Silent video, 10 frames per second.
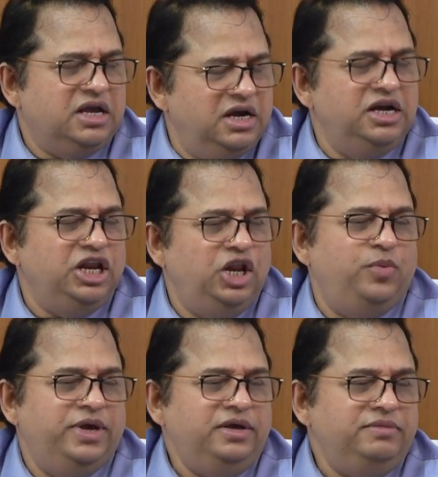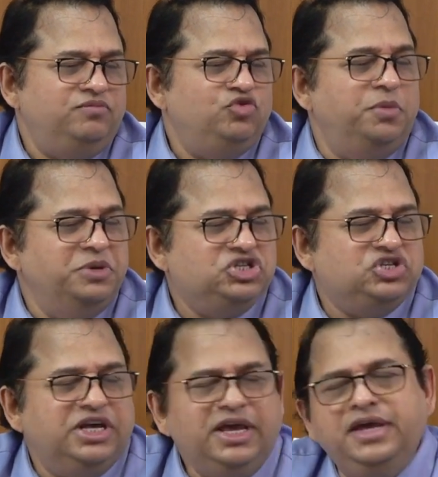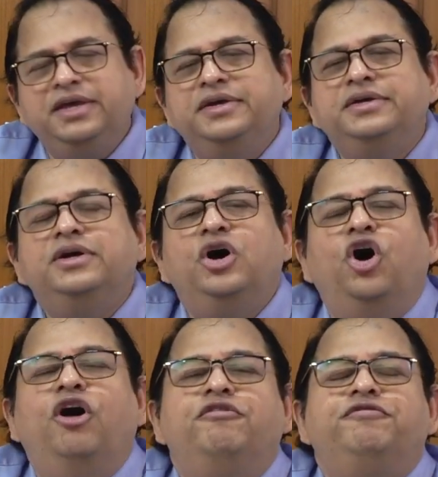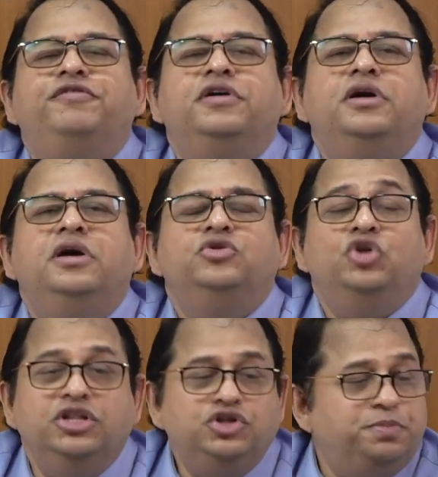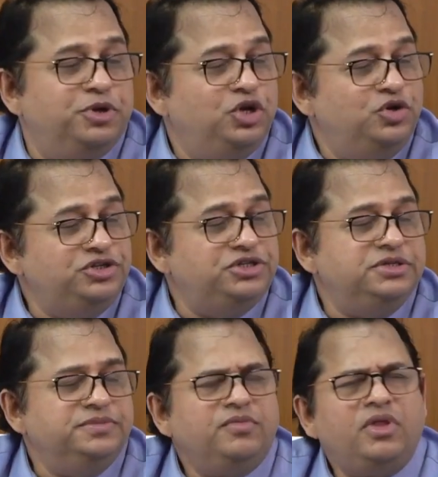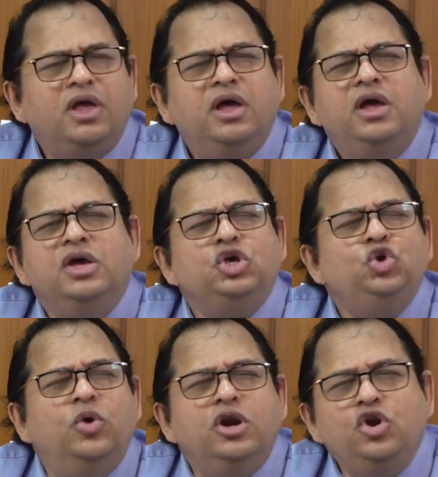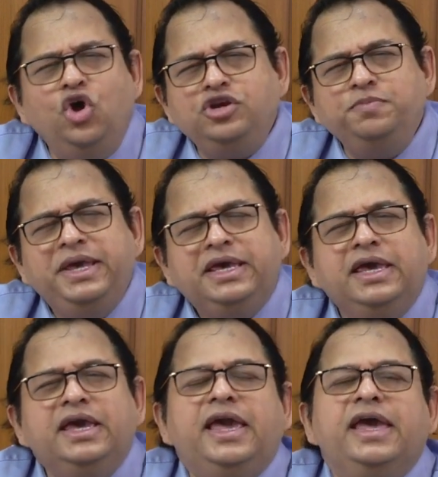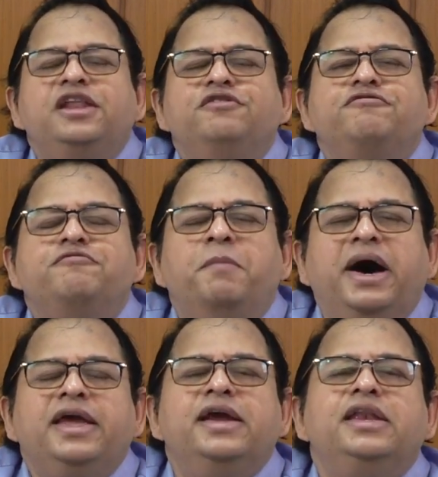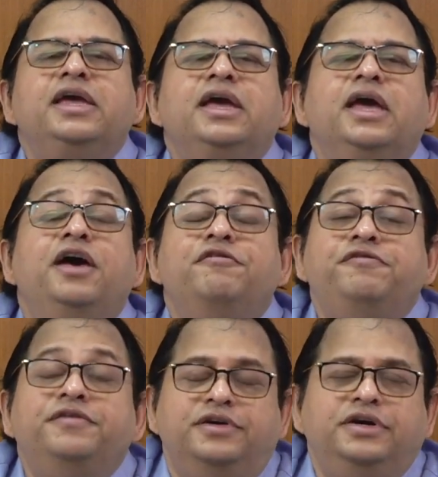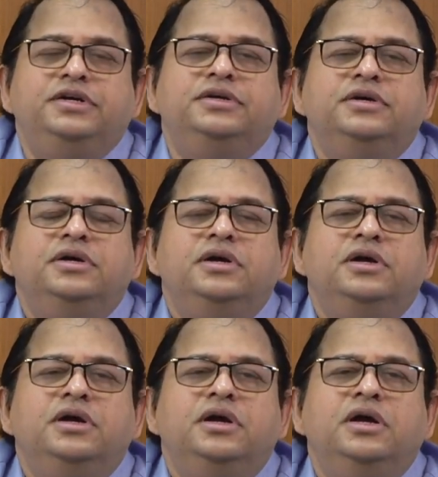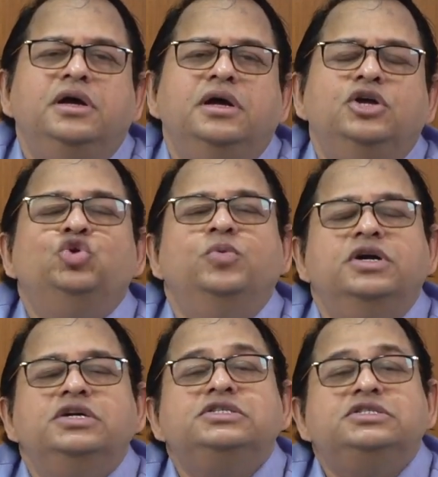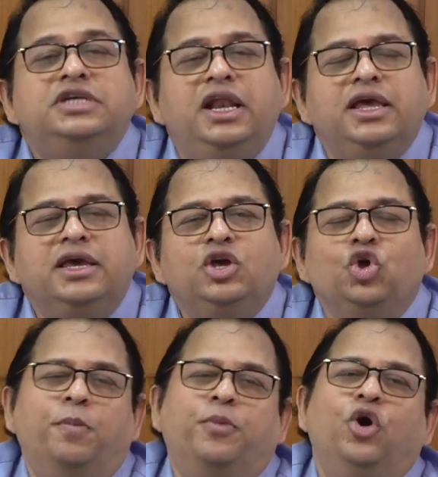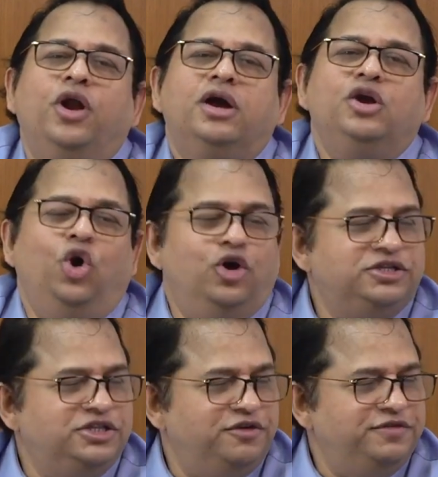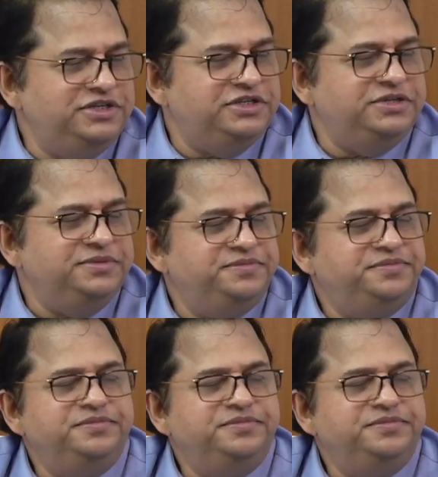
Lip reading: continuing the mistake of the entrepreneurs. You are not making enough marketing effort towards selling your product or service.